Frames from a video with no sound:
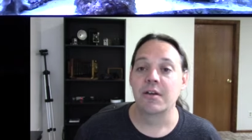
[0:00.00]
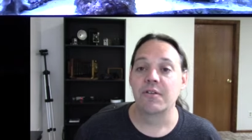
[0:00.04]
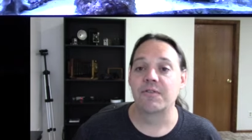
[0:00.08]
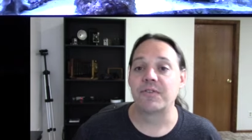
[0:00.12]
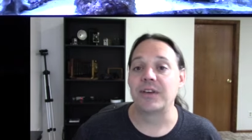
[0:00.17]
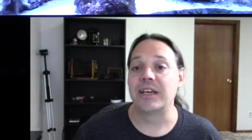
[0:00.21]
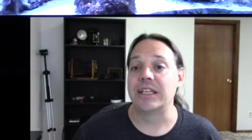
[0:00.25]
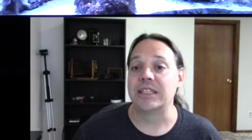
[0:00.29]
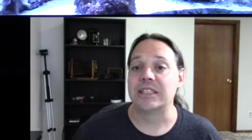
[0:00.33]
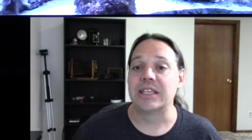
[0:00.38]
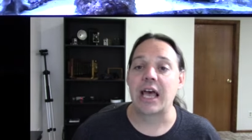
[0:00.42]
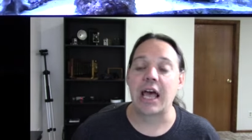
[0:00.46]

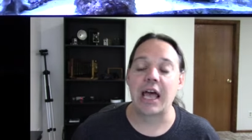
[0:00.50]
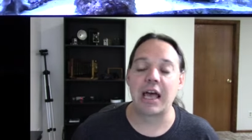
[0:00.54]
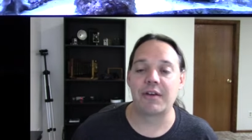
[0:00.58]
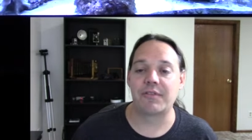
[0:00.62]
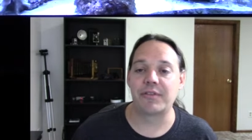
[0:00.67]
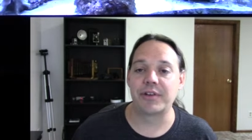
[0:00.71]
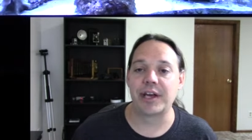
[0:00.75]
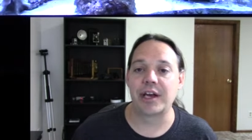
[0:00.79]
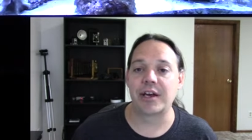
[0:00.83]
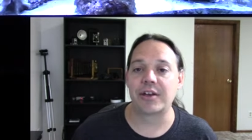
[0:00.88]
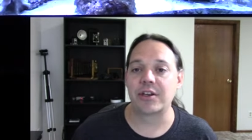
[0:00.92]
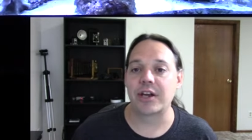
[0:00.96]
feeds
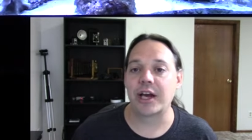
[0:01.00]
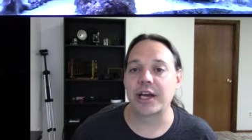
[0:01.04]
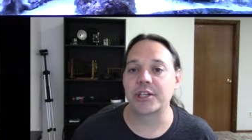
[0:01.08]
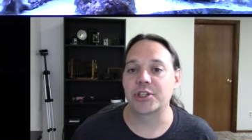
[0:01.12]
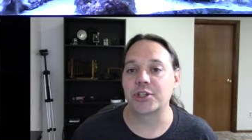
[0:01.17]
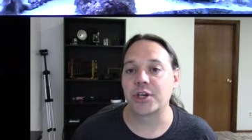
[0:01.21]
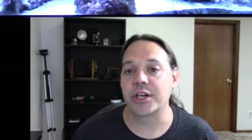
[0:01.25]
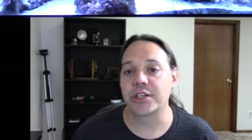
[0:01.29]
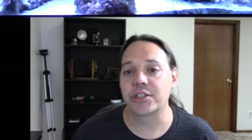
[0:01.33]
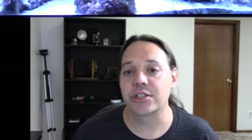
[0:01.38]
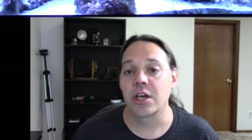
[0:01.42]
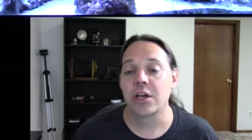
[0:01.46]
heavily on
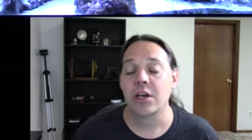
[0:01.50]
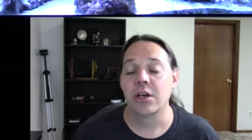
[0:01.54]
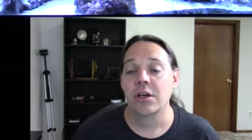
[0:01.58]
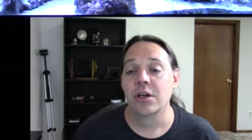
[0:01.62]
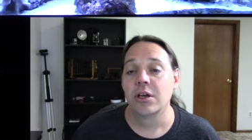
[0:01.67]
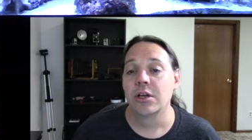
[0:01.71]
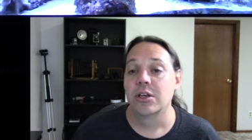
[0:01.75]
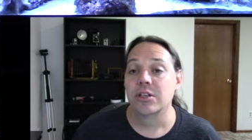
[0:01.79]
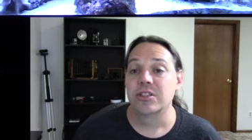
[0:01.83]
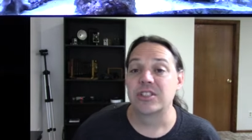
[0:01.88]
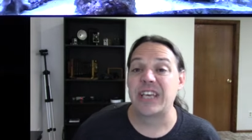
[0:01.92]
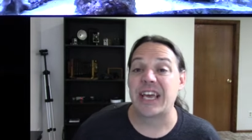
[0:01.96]
nitrates,
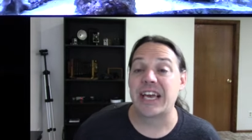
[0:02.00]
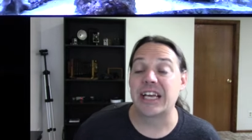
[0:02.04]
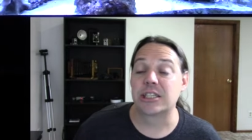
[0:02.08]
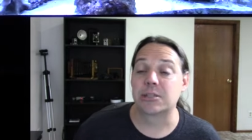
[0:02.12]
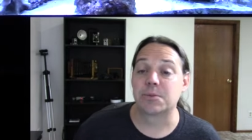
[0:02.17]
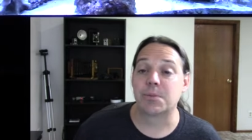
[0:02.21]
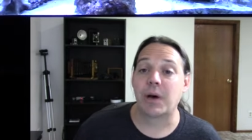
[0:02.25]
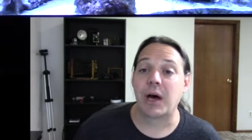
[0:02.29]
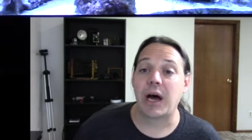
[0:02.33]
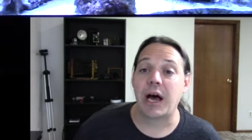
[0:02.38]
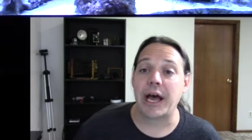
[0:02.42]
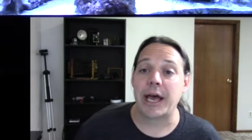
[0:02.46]
takes
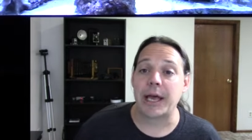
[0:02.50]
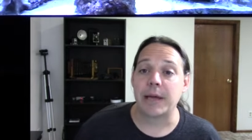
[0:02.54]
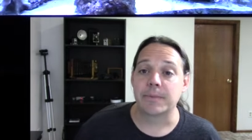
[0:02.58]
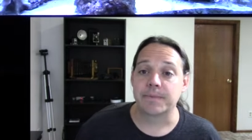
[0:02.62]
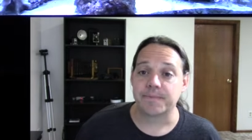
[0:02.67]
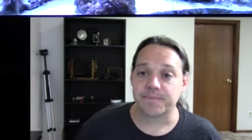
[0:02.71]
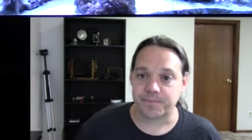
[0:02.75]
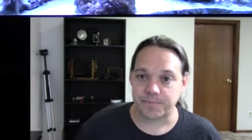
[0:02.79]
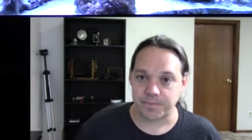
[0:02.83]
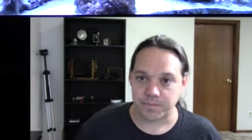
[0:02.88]
my